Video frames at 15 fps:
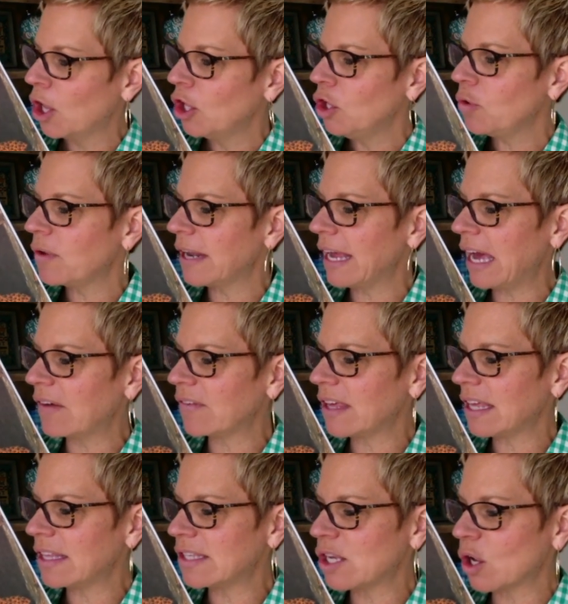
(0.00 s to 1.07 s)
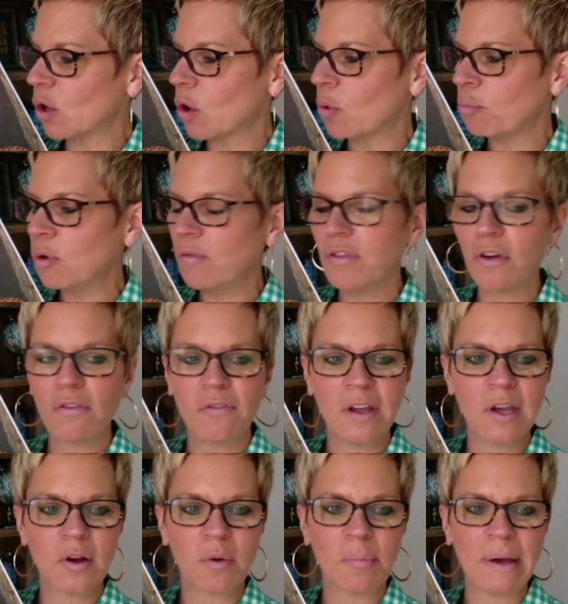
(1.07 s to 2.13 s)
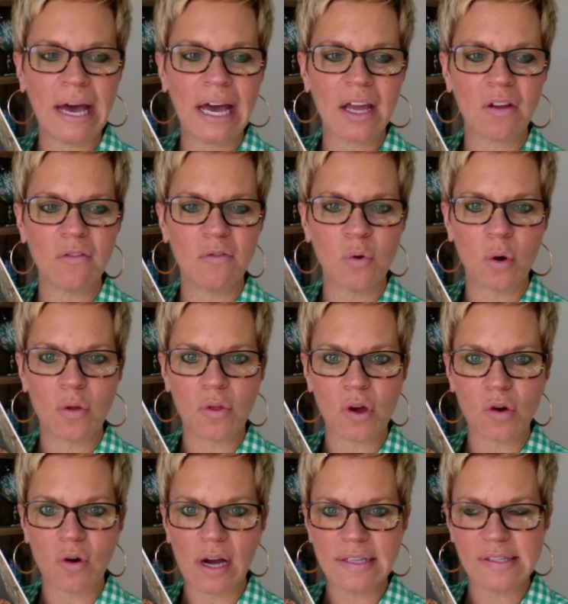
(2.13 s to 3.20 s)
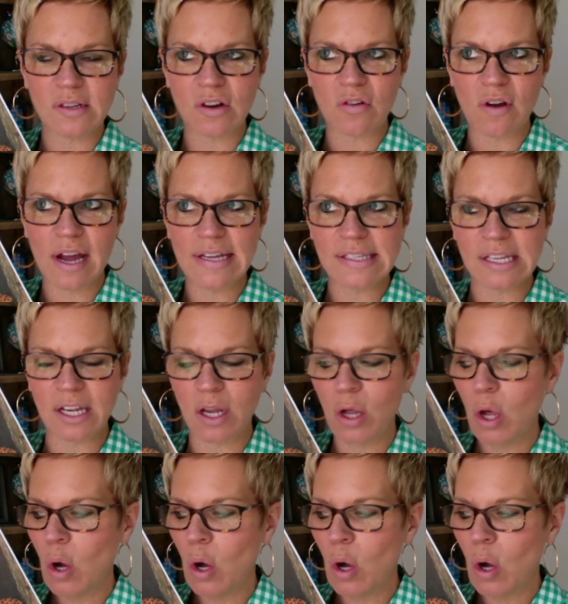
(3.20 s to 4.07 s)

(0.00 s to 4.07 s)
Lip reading: You can have kids move their finger back and forth across the horizon,